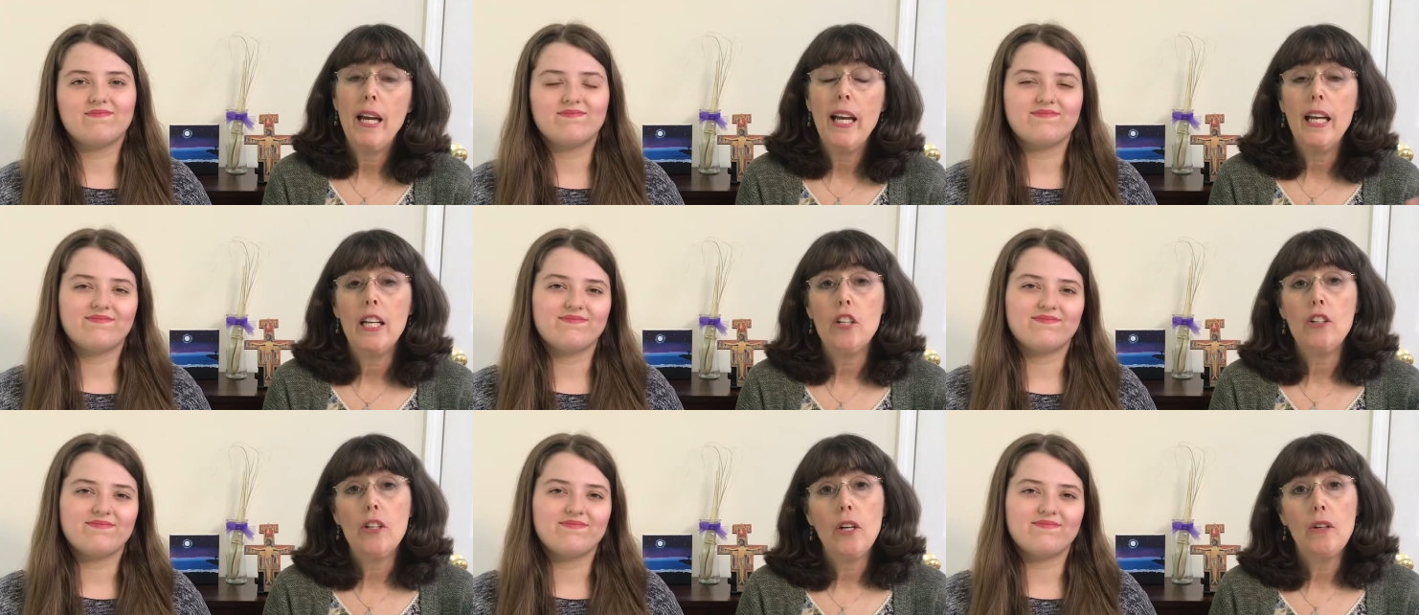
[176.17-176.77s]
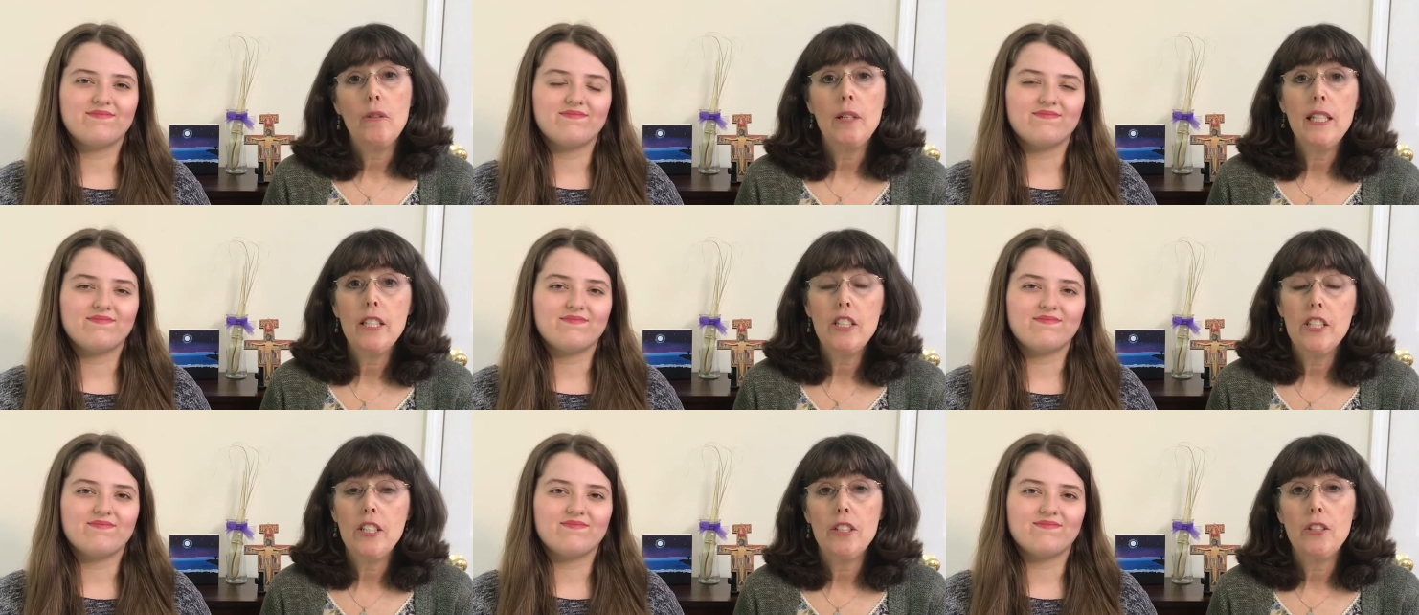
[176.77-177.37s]
Speaker 1: and going
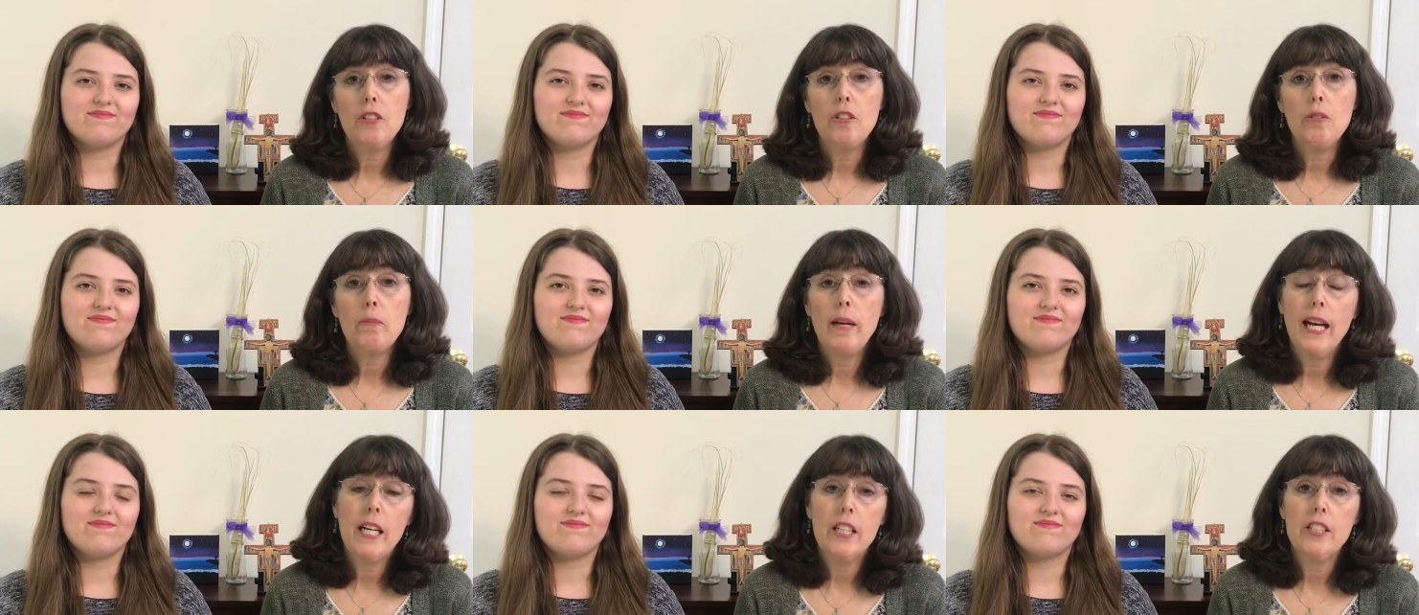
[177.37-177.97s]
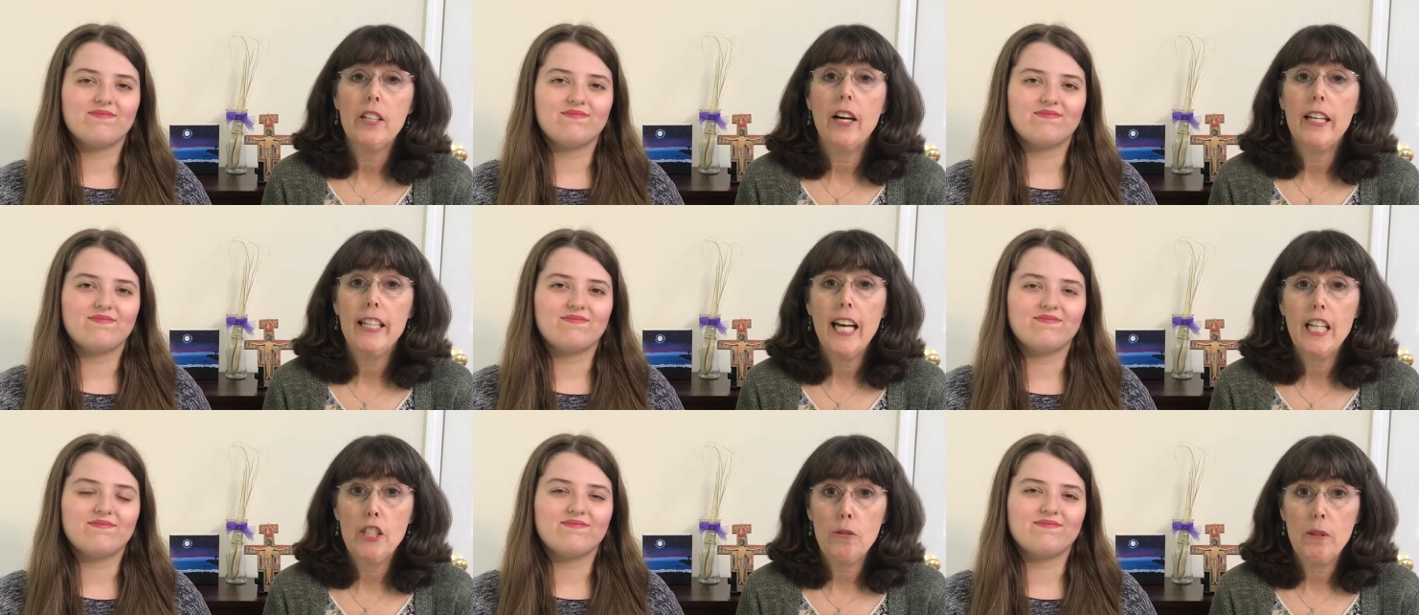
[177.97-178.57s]
to Mass on
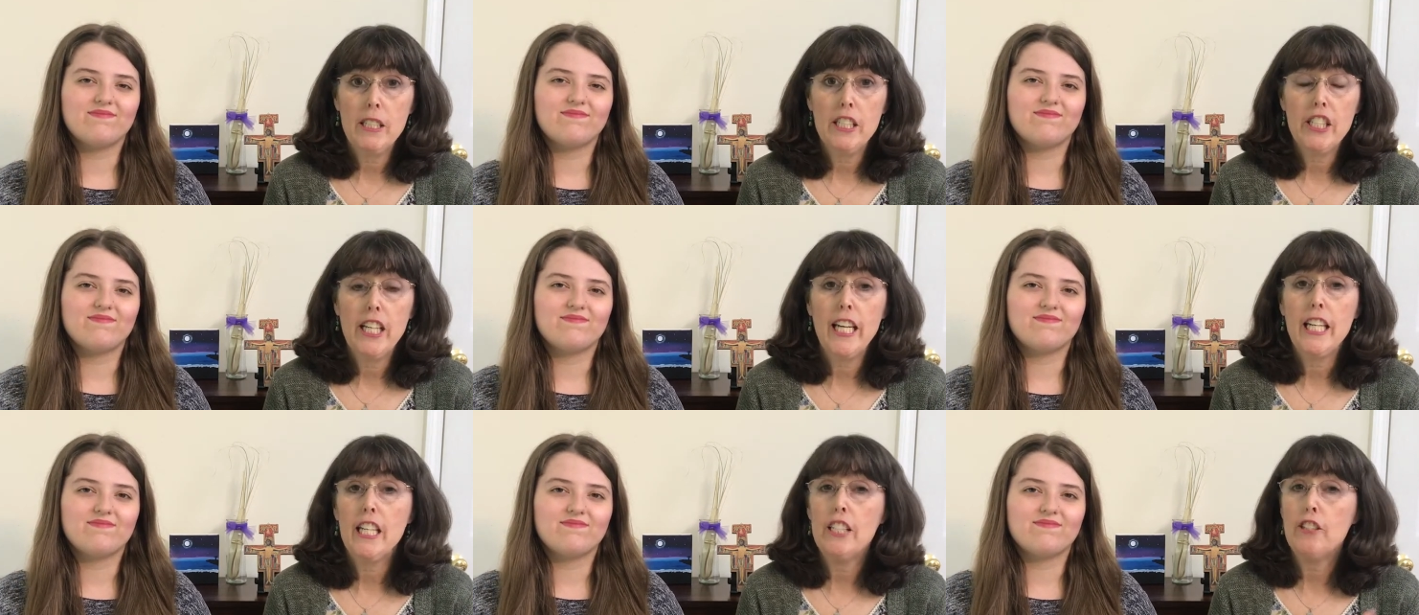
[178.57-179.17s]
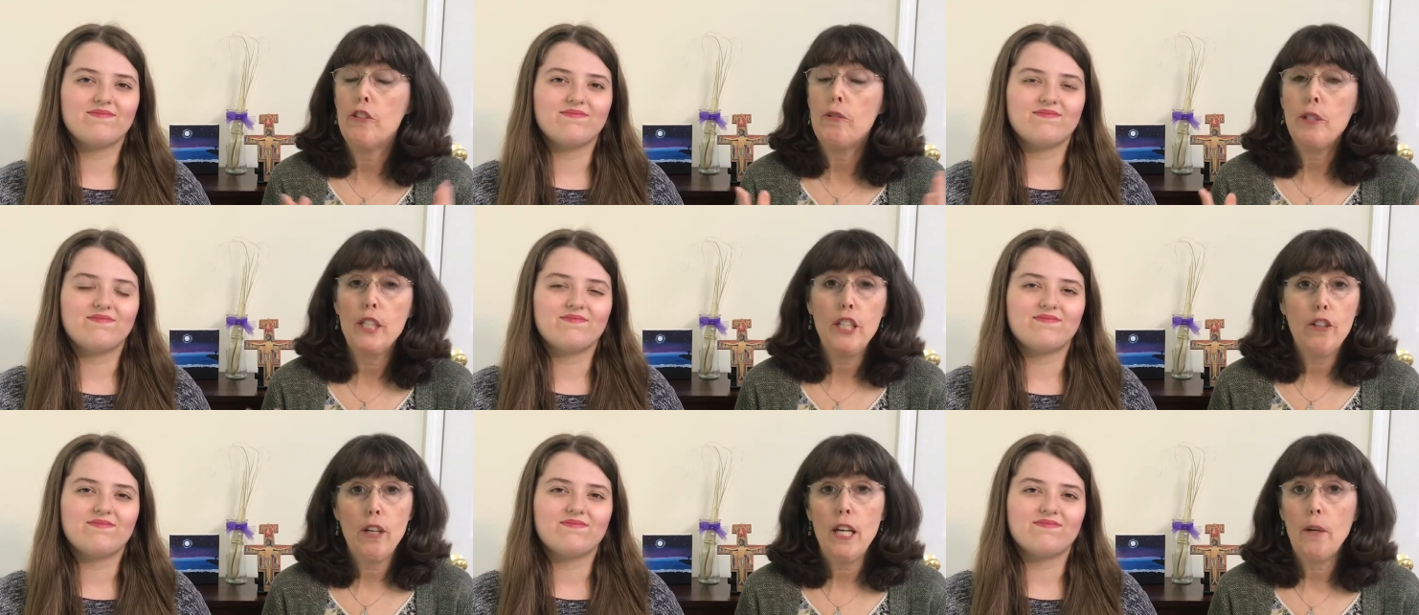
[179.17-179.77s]
Ash Wednesday is a really
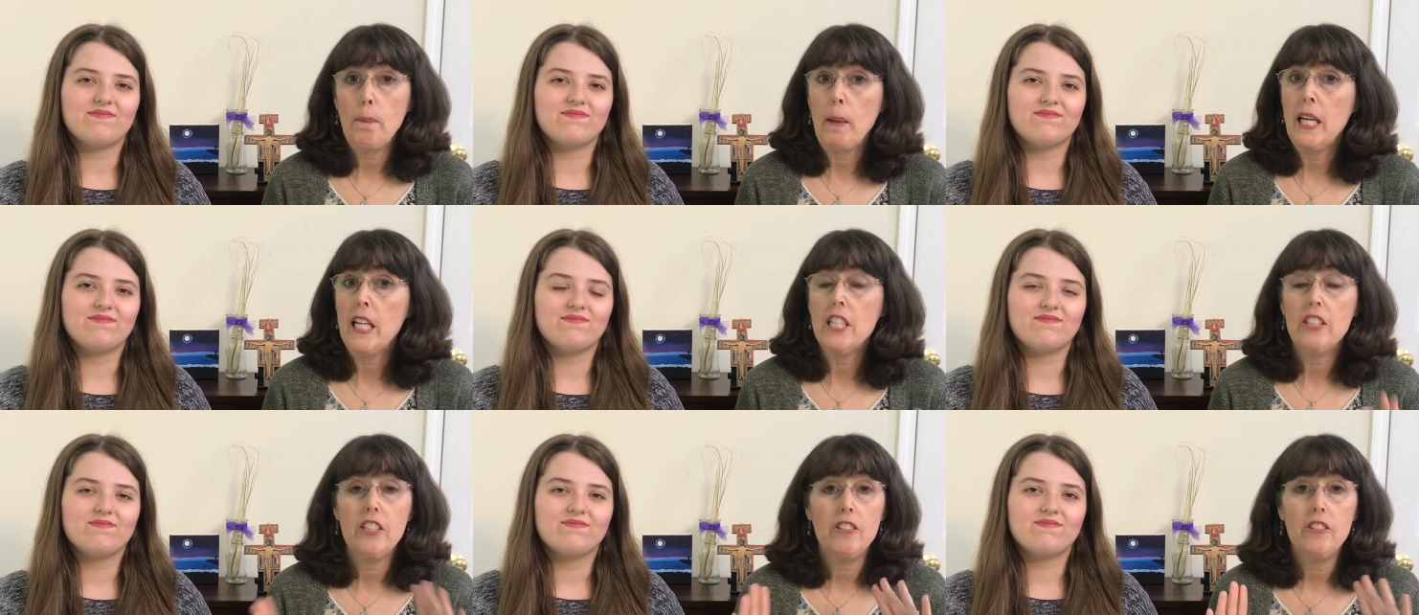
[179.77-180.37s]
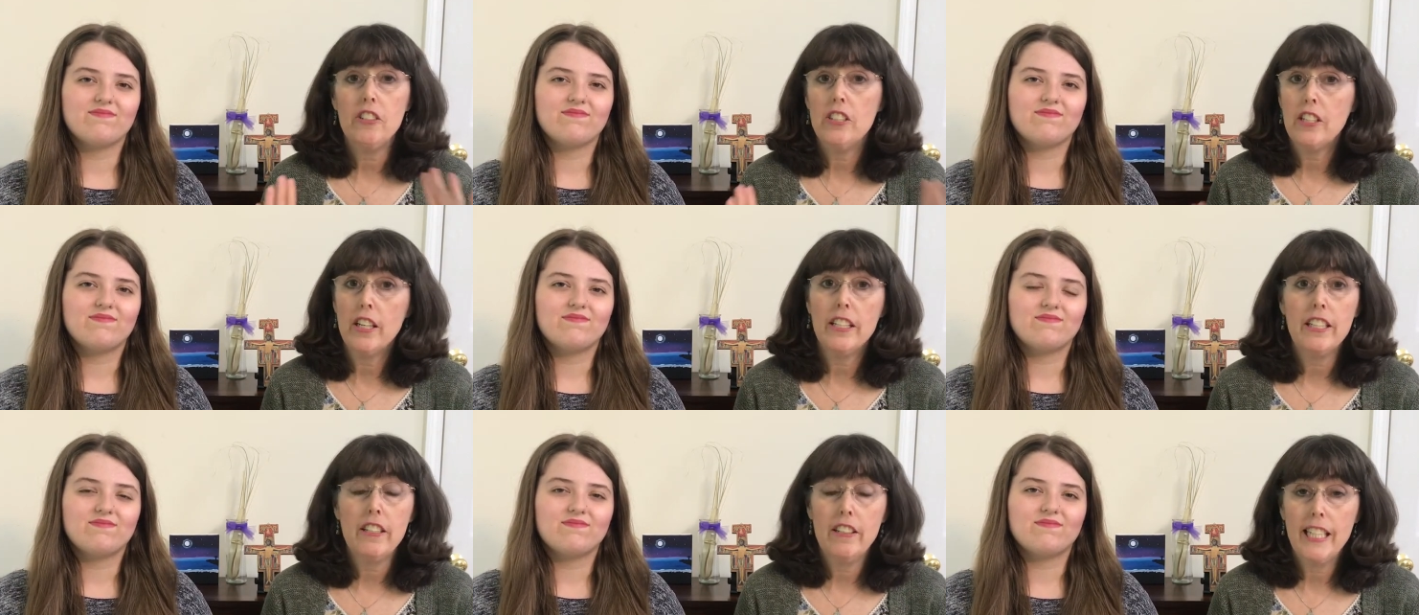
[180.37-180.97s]
great way to
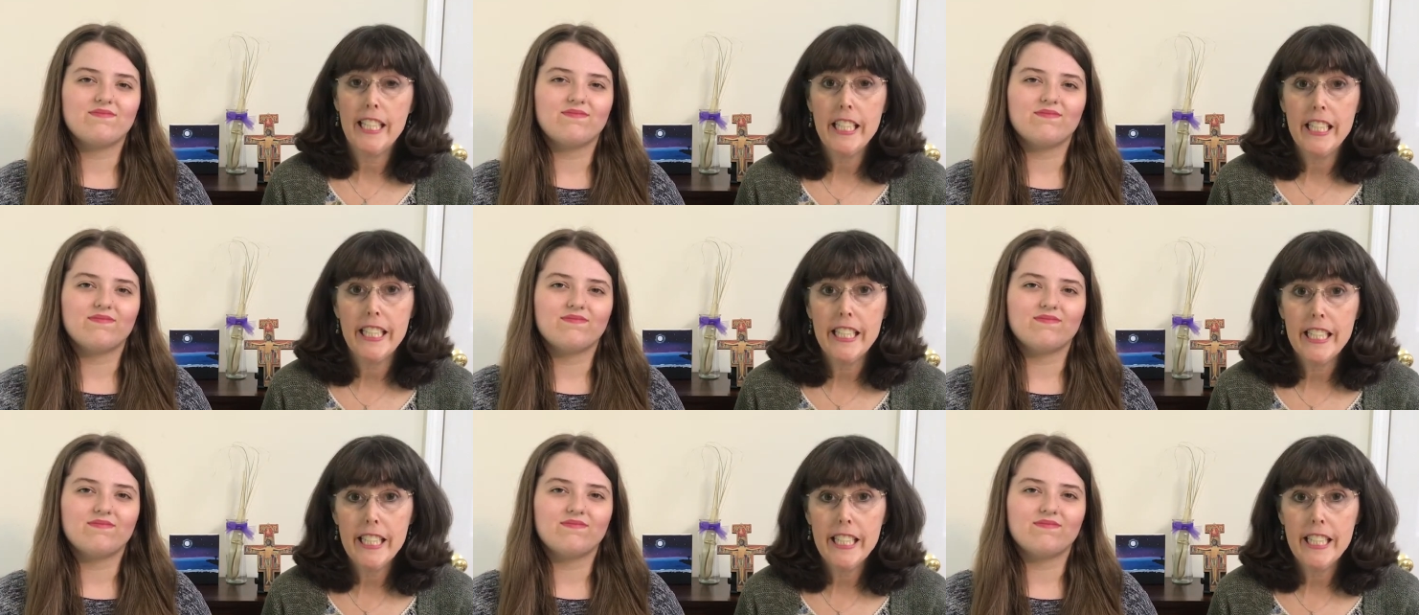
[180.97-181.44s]
start your Lenten